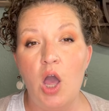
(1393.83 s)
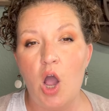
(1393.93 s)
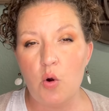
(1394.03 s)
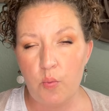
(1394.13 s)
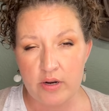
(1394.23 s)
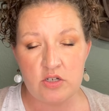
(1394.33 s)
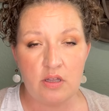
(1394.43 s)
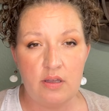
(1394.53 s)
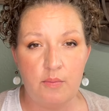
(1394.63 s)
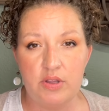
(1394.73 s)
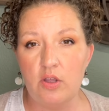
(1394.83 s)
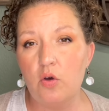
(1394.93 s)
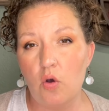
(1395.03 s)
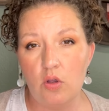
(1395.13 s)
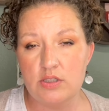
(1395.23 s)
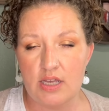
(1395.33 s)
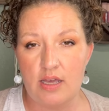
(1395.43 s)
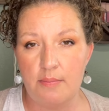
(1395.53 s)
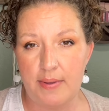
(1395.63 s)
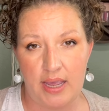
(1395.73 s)
originally with the goal to
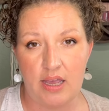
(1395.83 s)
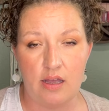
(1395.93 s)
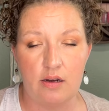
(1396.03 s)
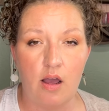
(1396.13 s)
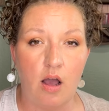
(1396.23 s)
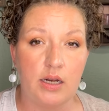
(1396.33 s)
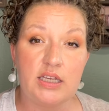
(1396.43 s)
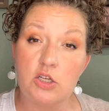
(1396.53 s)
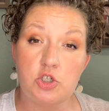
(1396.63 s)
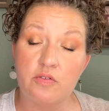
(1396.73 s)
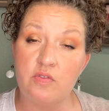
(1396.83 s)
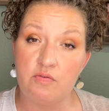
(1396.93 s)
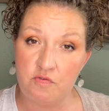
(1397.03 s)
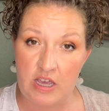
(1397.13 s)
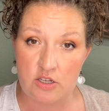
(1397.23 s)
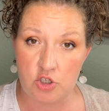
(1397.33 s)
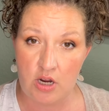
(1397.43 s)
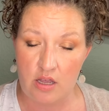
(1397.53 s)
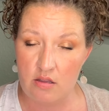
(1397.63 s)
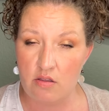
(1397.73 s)
hit pan on each of the face
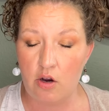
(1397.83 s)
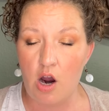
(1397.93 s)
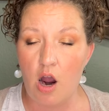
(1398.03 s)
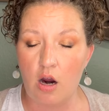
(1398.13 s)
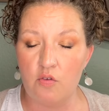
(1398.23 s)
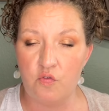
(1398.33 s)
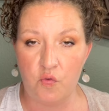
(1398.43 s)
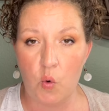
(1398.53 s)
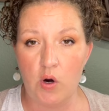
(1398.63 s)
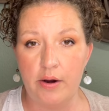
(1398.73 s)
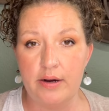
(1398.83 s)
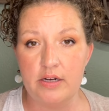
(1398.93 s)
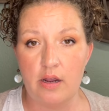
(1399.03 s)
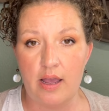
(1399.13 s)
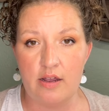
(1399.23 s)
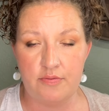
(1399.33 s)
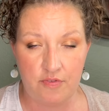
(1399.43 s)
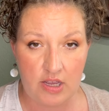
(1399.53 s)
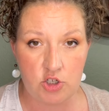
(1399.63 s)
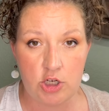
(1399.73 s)
shades. There are four
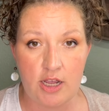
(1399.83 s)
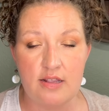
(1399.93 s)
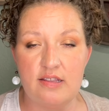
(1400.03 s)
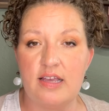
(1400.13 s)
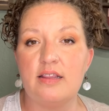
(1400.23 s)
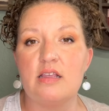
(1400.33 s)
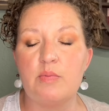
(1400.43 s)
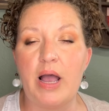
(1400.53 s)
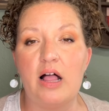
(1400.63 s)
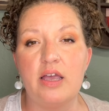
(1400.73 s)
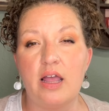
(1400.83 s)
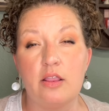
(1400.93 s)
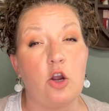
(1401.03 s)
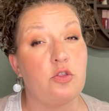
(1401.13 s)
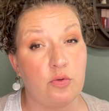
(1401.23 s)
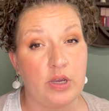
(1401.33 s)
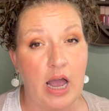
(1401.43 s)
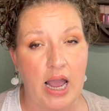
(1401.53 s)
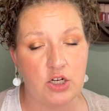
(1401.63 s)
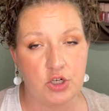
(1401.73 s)
face shades in this palette and there are three
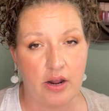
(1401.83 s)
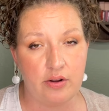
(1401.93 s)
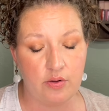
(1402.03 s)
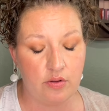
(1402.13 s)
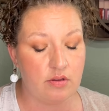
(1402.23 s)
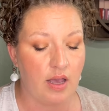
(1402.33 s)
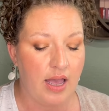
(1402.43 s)
eyeshadows.